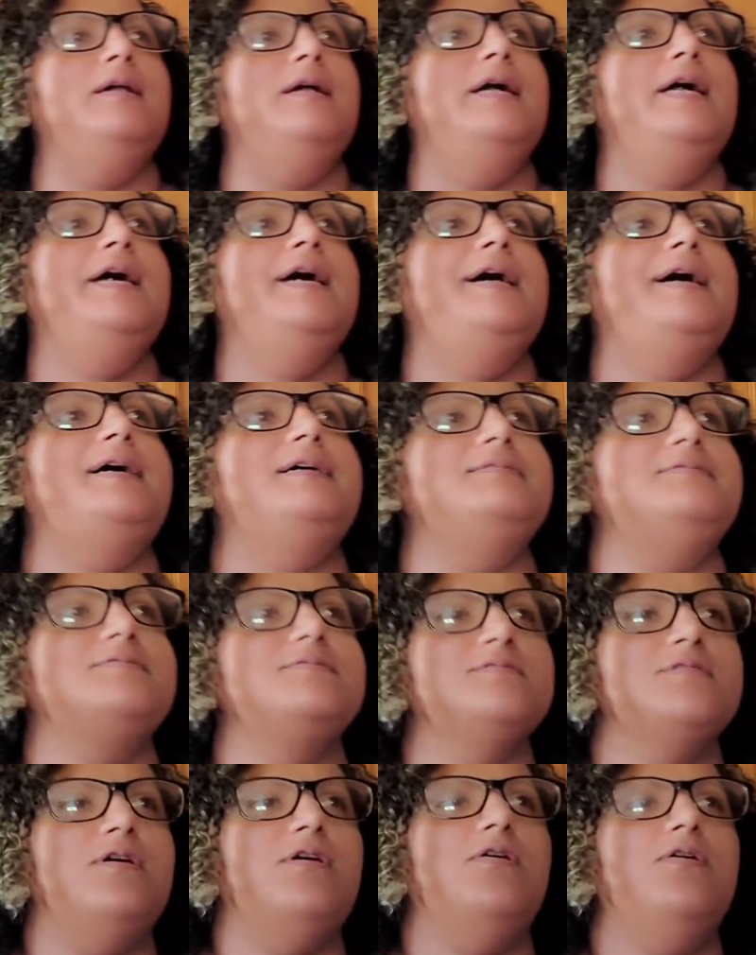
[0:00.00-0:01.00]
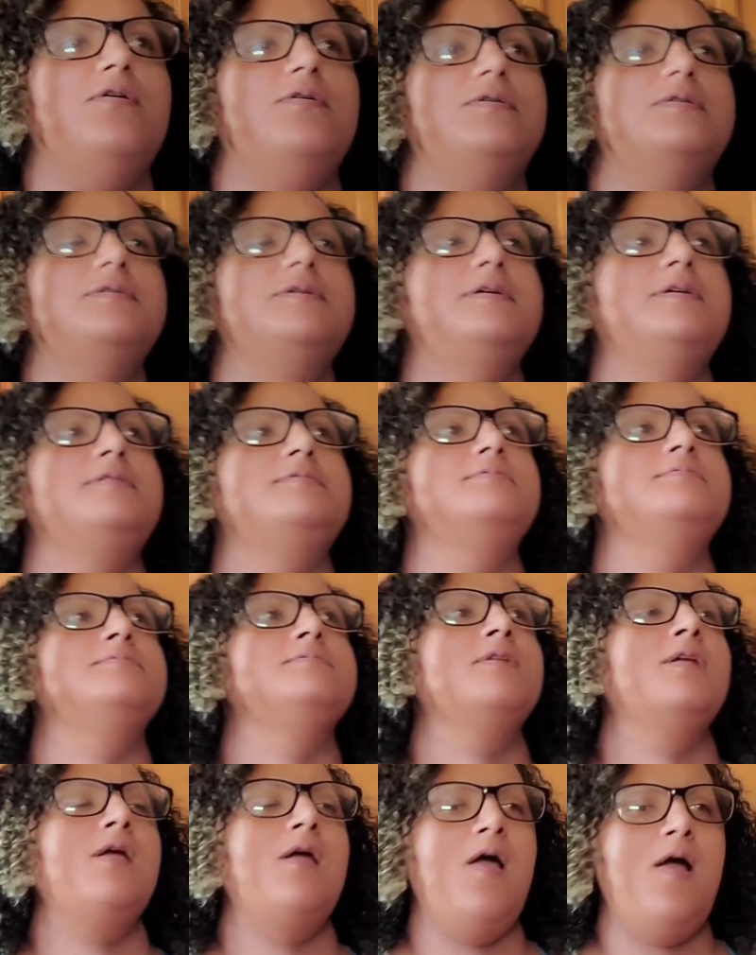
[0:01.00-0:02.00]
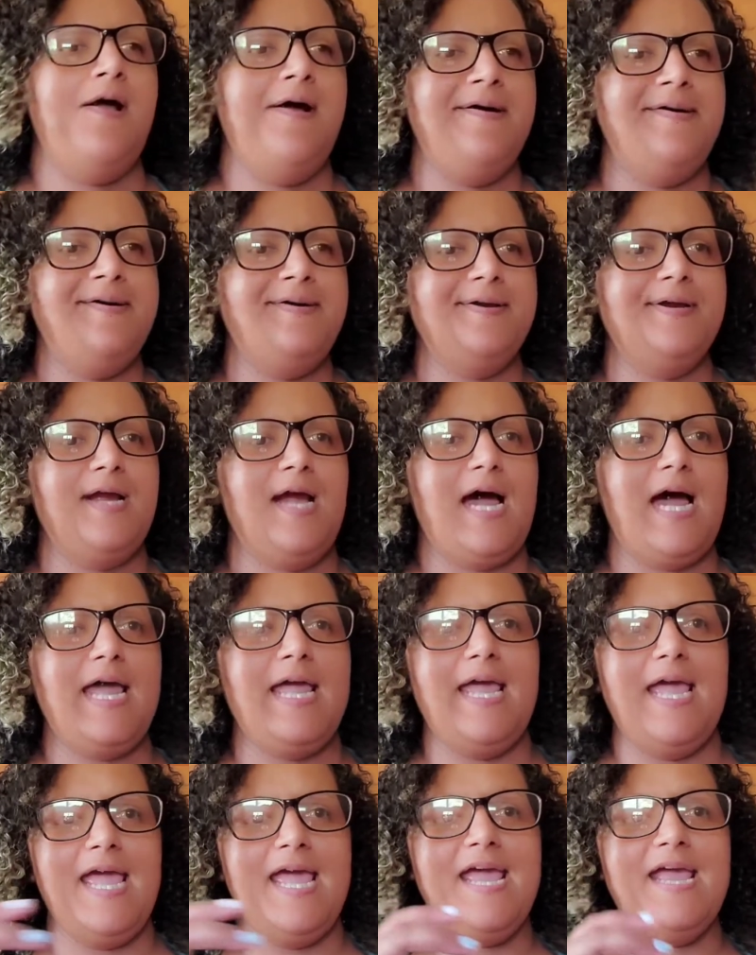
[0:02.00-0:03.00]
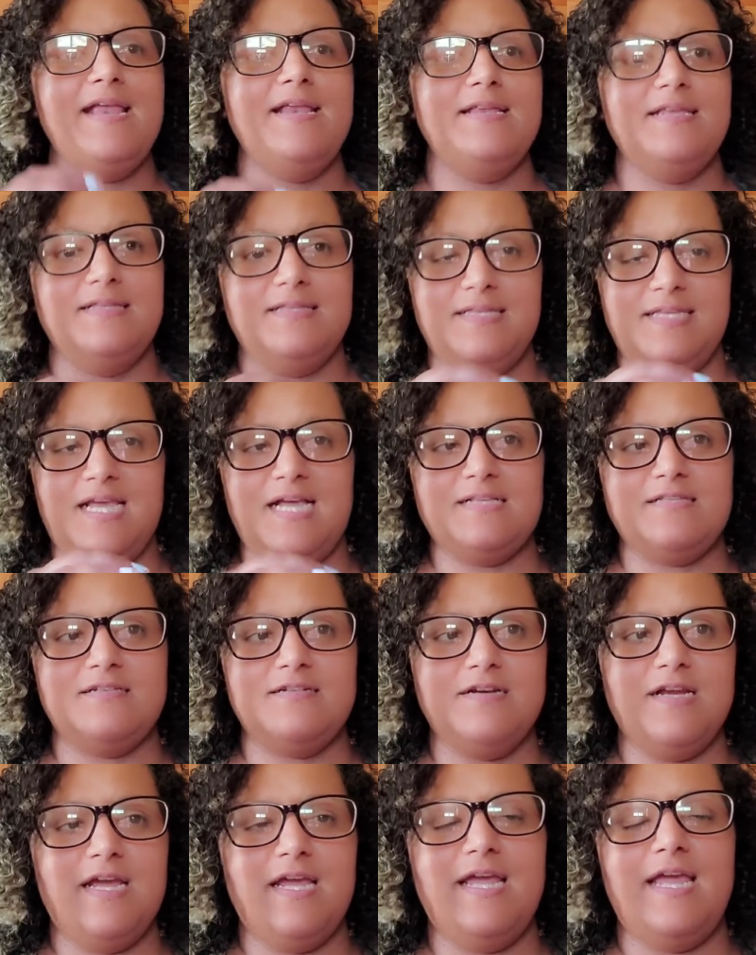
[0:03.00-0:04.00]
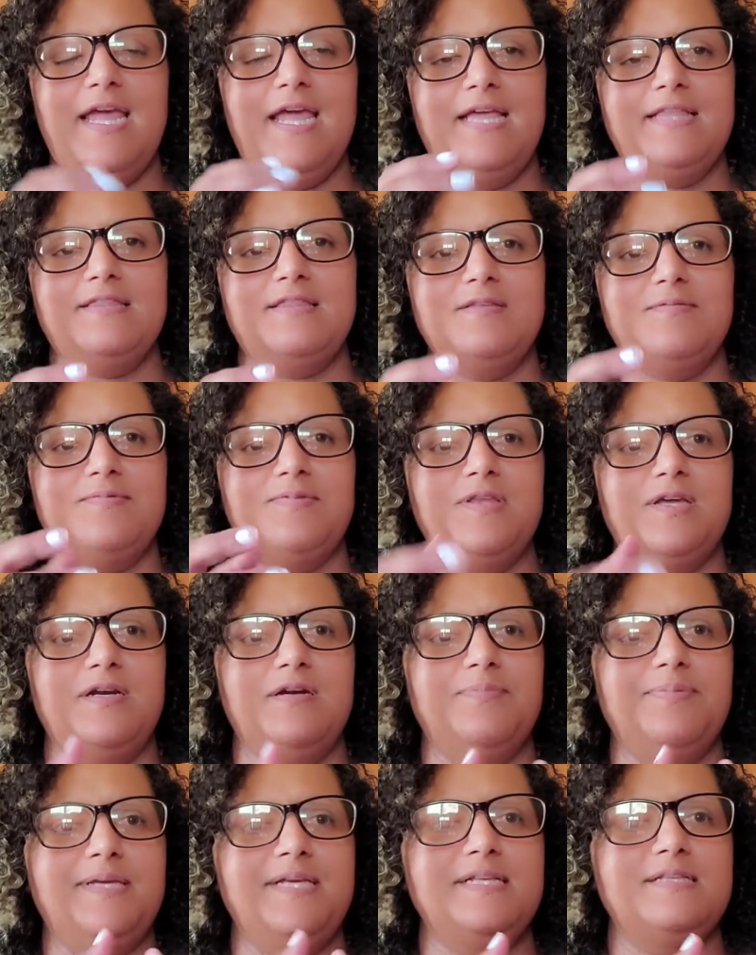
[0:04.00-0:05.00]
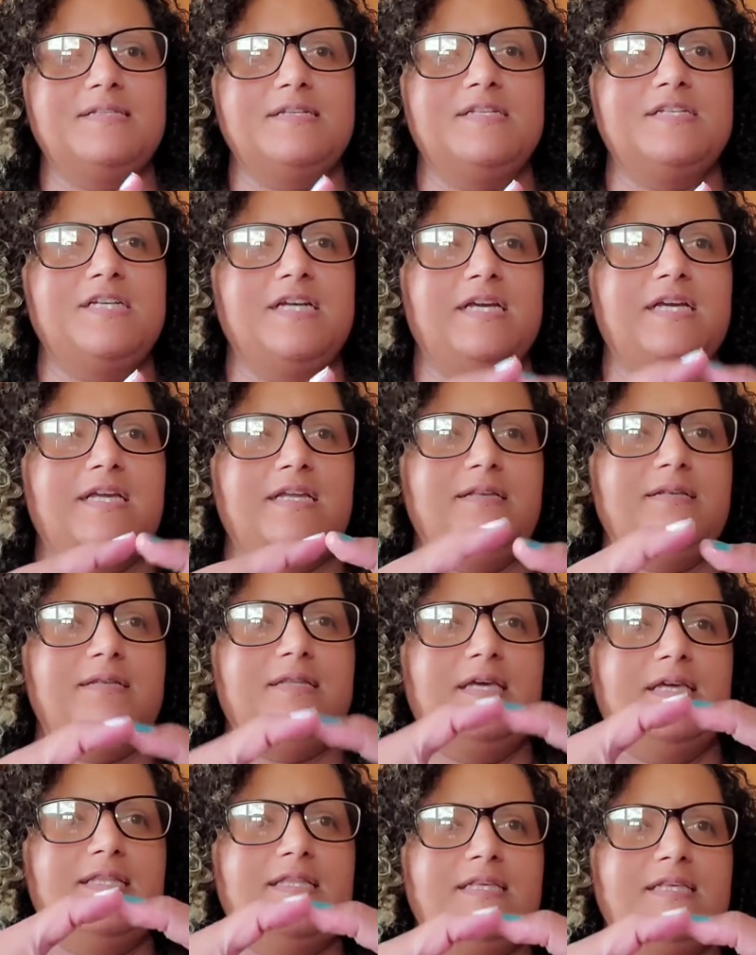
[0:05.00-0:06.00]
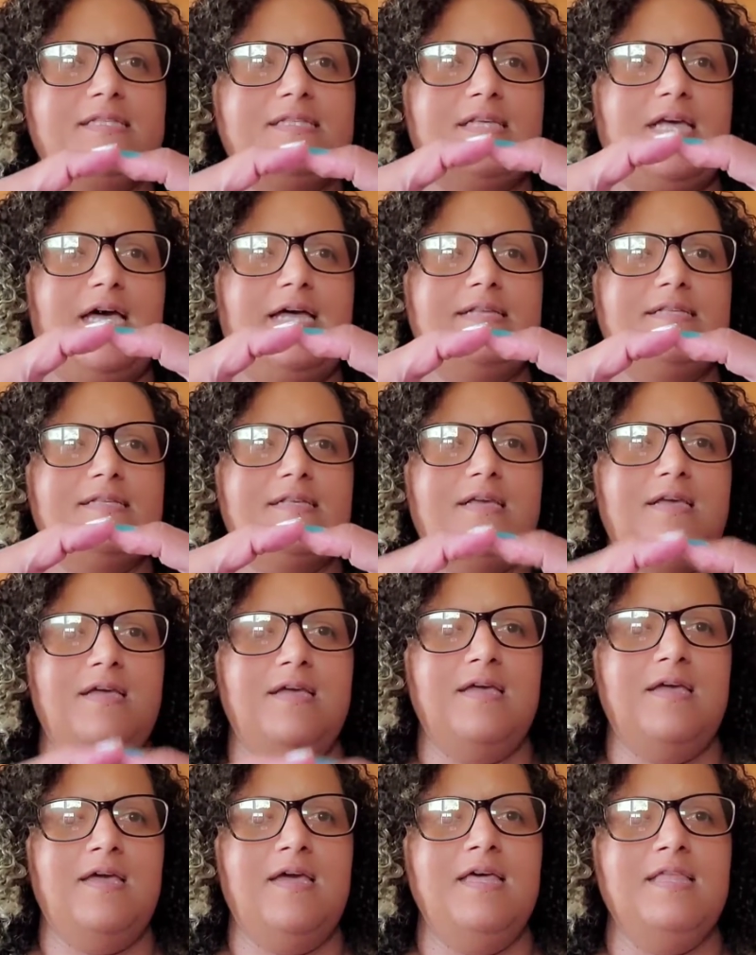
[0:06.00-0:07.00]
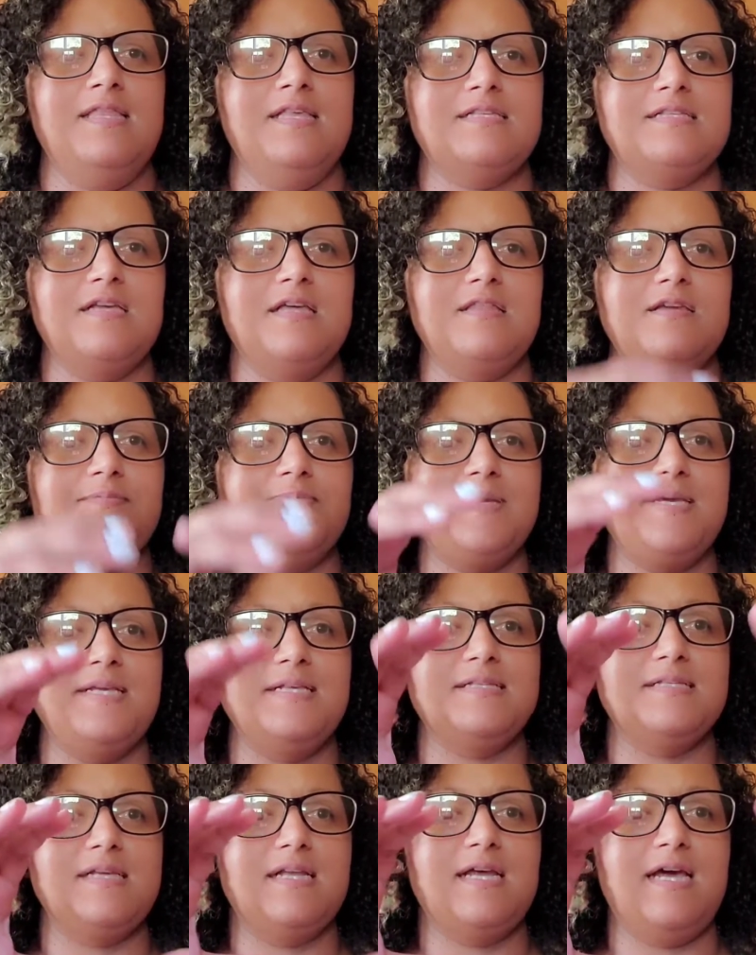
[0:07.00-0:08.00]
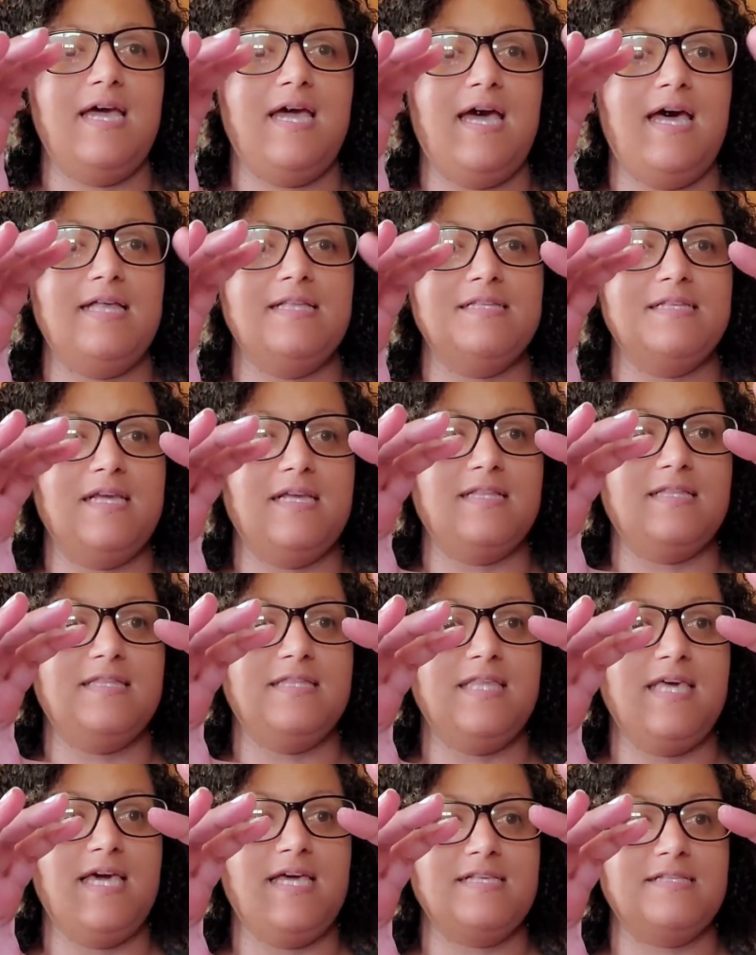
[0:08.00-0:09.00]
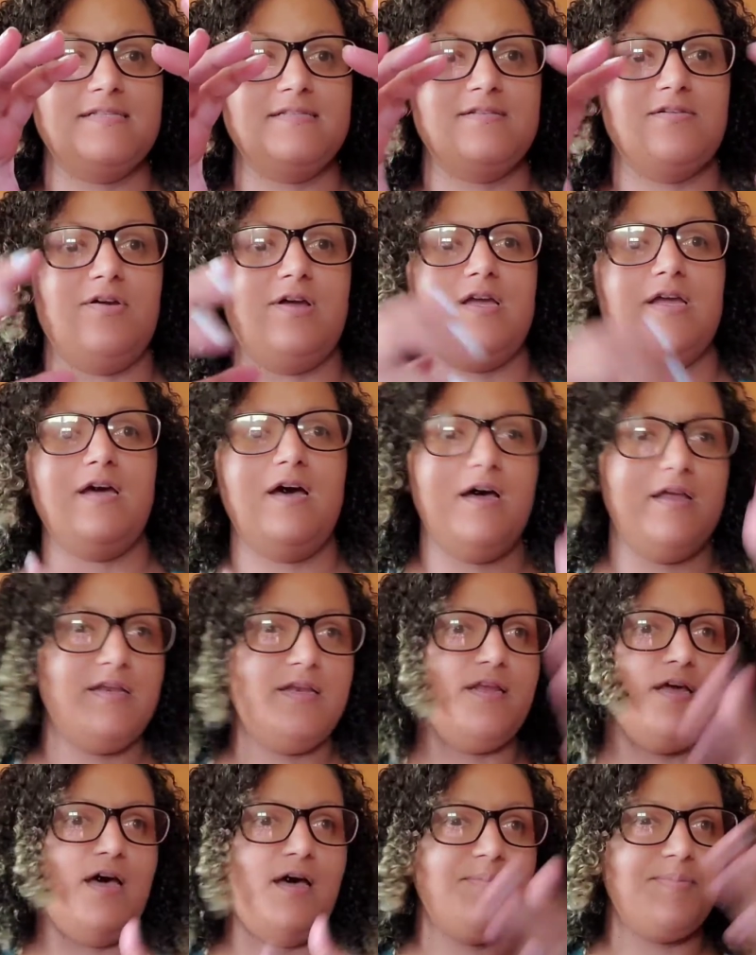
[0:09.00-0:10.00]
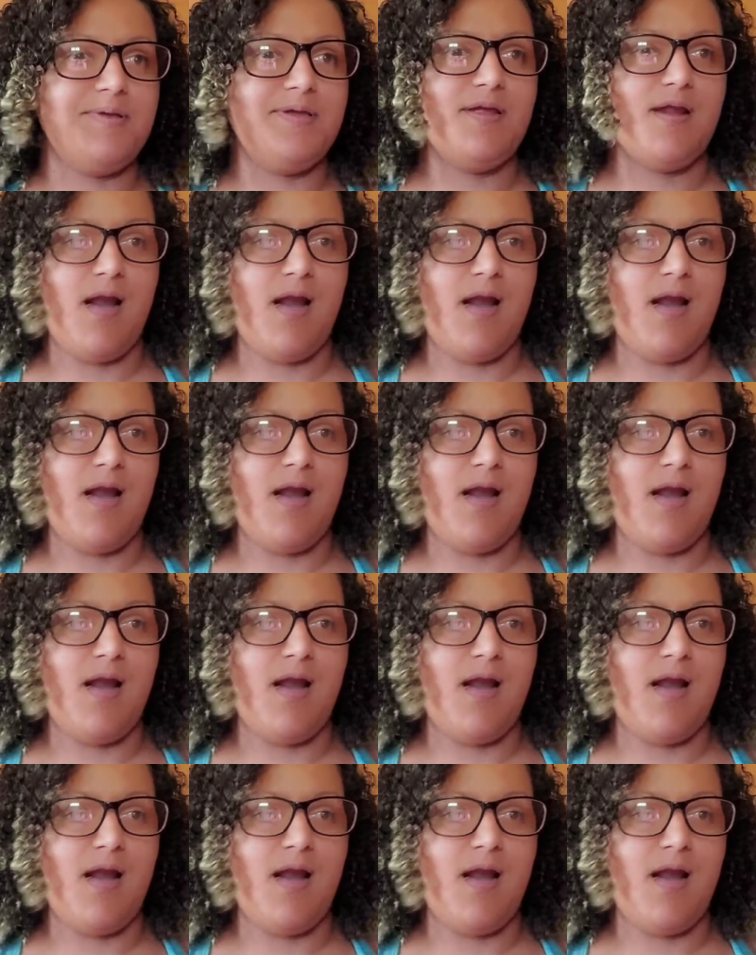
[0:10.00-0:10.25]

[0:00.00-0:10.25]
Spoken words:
And so yesterday I ate the little piece of chicken, like this size. This other piece that I had is like this, so I cut it up.